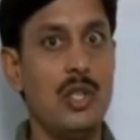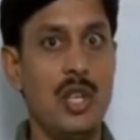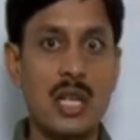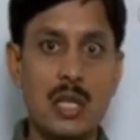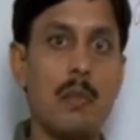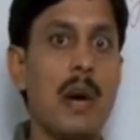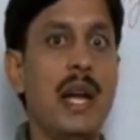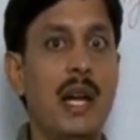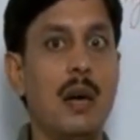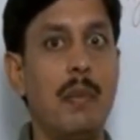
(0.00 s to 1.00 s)
just
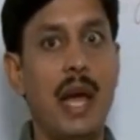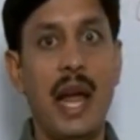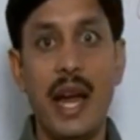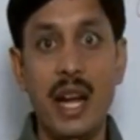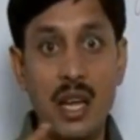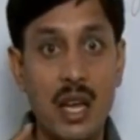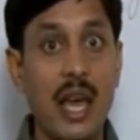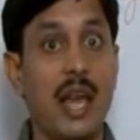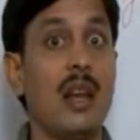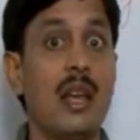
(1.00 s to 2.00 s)
wind up and
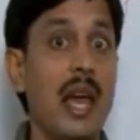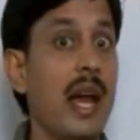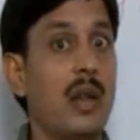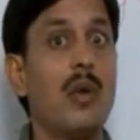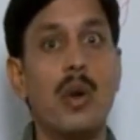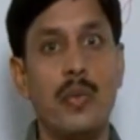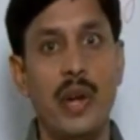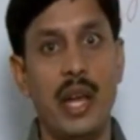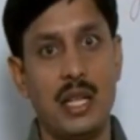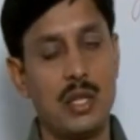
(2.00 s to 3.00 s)
can get
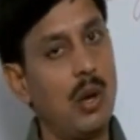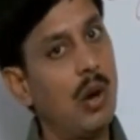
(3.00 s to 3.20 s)
confidence